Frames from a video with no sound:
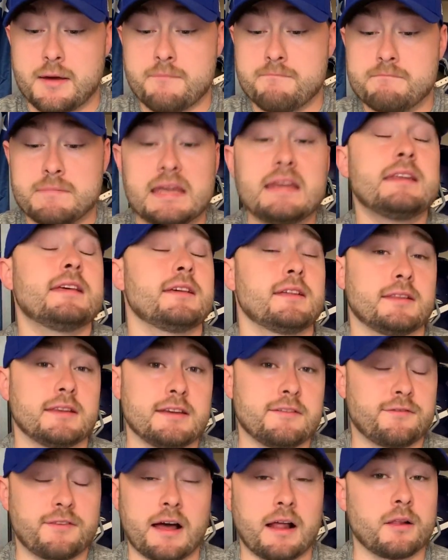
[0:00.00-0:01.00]

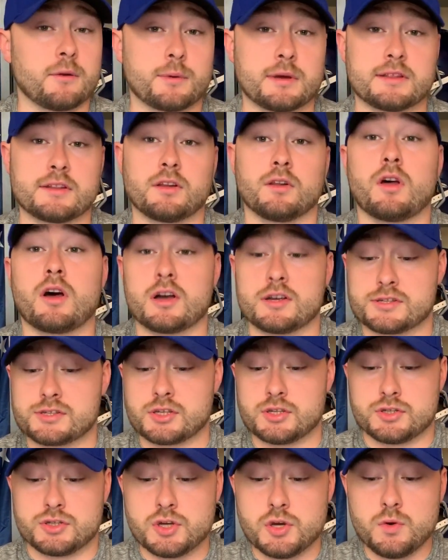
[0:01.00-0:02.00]
immediately following the loss
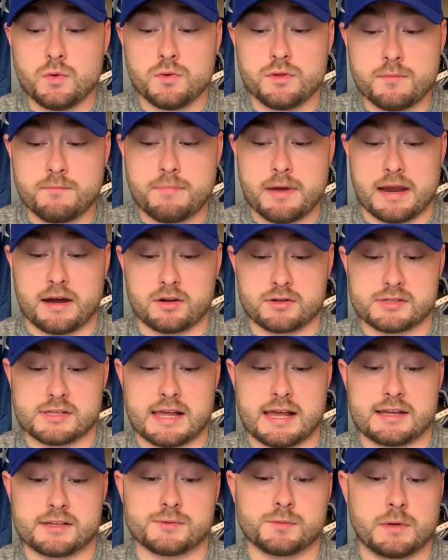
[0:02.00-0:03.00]
to the Bears
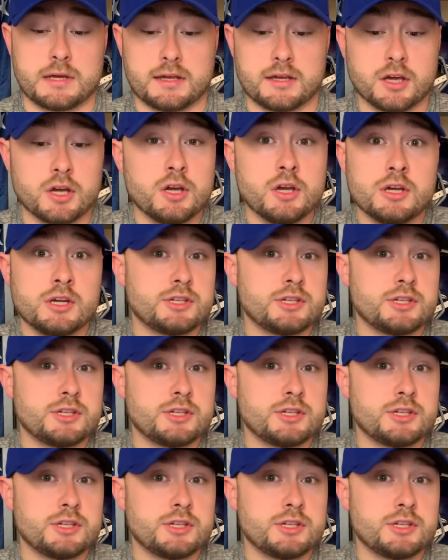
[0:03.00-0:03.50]
last week,